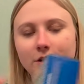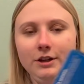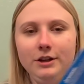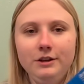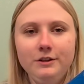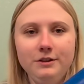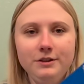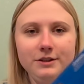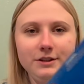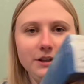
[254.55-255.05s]

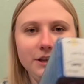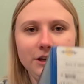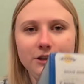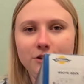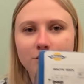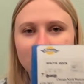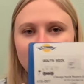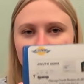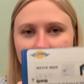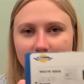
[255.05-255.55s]
Here's the
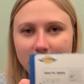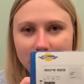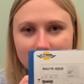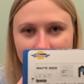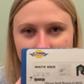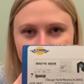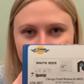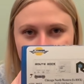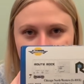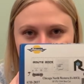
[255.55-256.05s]
edge of the
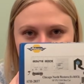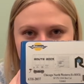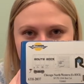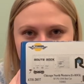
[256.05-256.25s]
box.